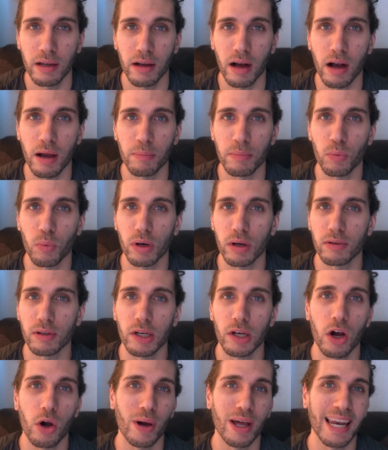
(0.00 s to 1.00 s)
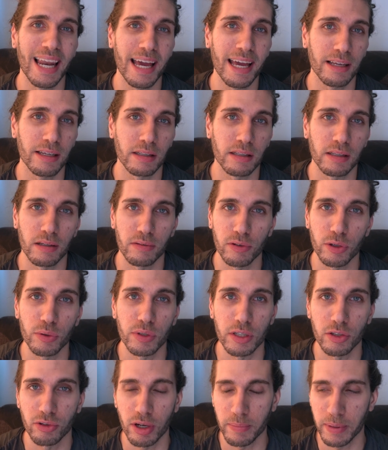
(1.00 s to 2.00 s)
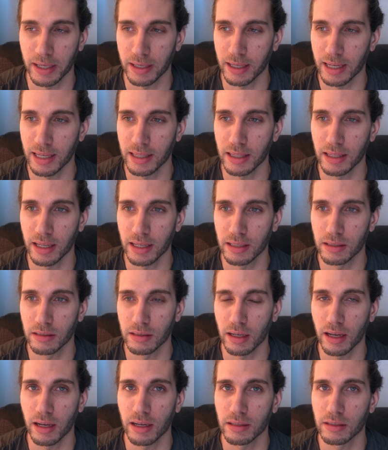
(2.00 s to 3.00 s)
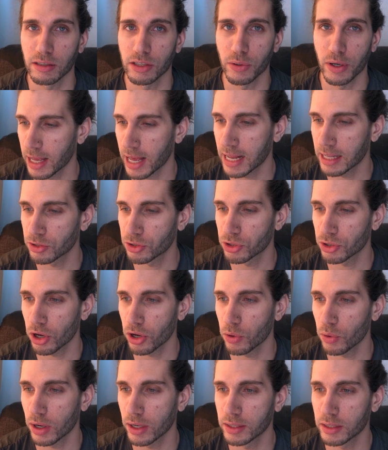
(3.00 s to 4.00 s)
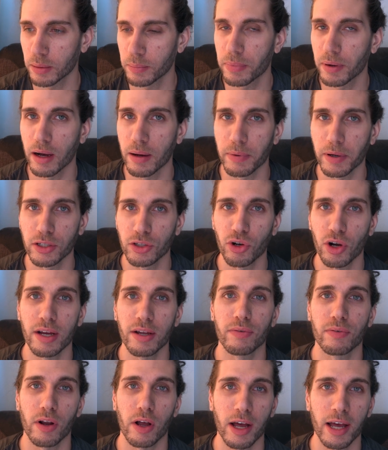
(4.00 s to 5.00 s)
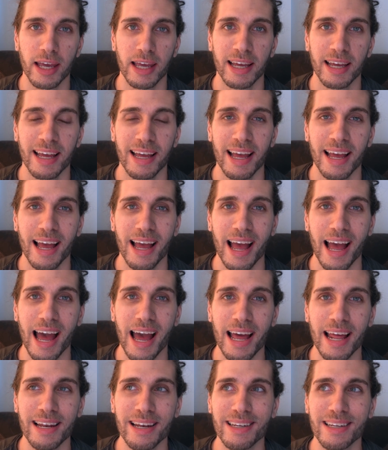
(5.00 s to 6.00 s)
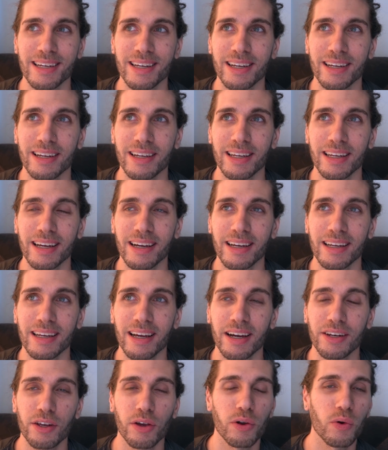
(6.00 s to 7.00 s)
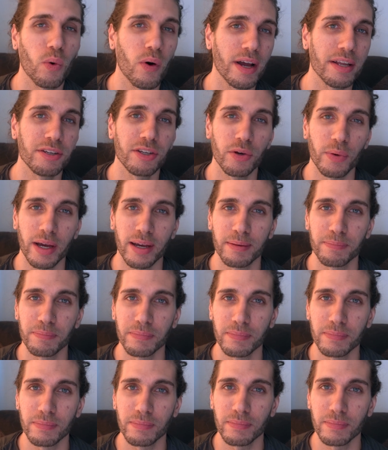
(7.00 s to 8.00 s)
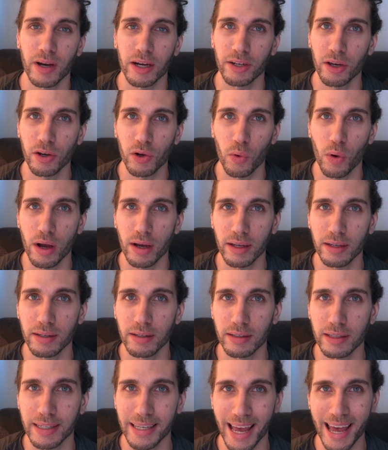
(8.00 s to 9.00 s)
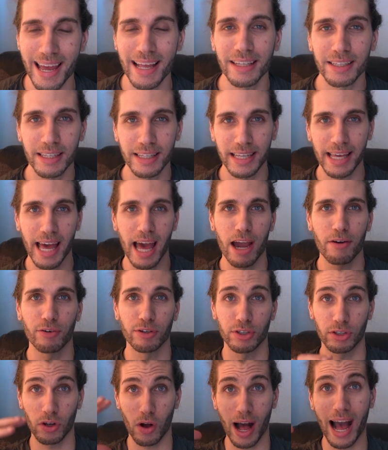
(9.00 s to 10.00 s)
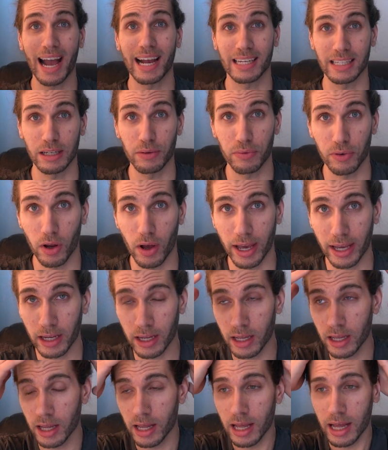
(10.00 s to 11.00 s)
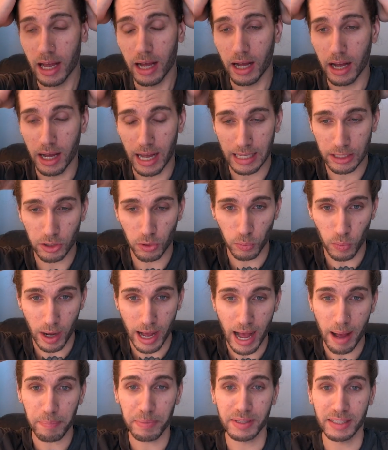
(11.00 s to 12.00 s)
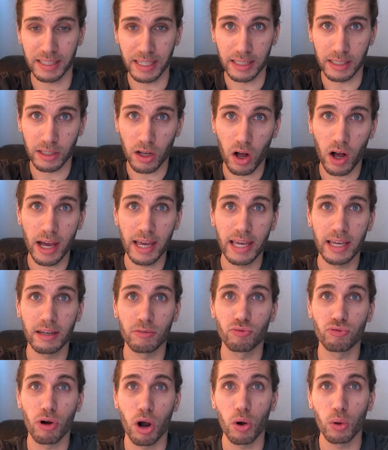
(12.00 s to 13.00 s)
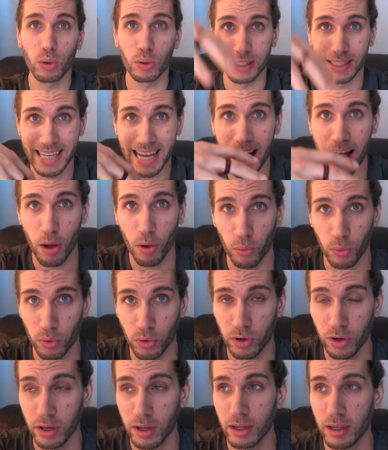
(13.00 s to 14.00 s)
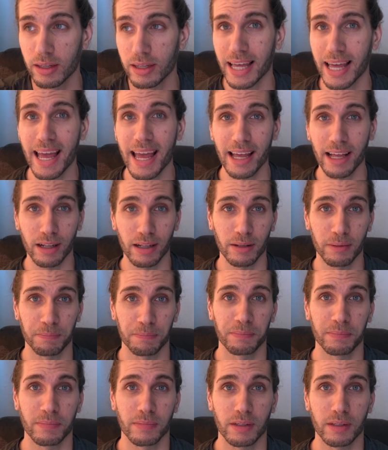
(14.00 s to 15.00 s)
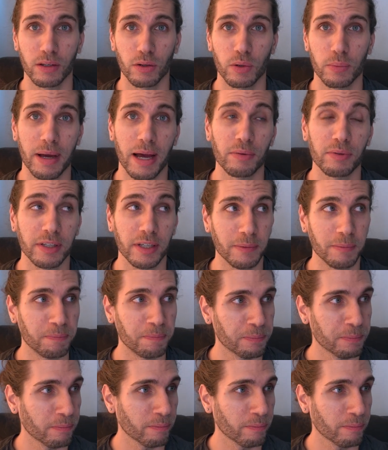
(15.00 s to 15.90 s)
I'm one of the lower layers of lucid dreaming in this uh, situation. And so I jump up, I try and fly, and I don't quite do it. I don't quite get into the air and start actually flying. Uh, and so what happens is I roll down the hill or the mountain